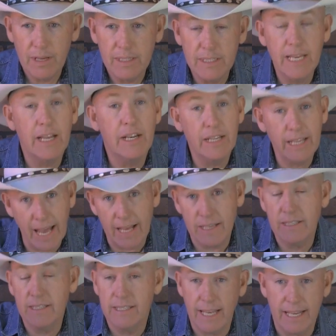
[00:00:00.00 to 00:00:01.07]
Send
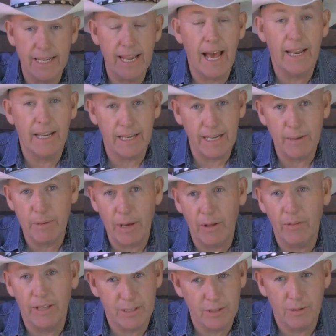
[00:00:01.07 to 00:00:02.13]
yes, send out an
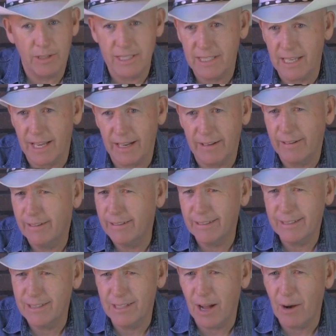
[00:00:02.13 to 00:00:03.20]
email. That's what I said.
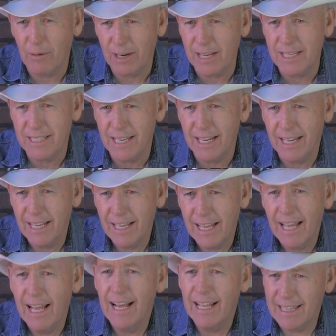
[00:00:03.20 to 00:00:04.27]
You said send me a
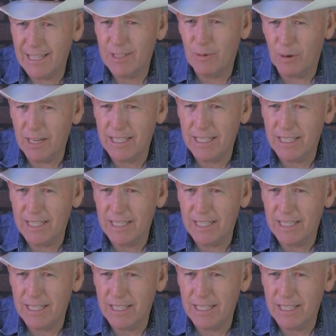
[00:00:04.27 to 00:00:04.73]
link. That's what I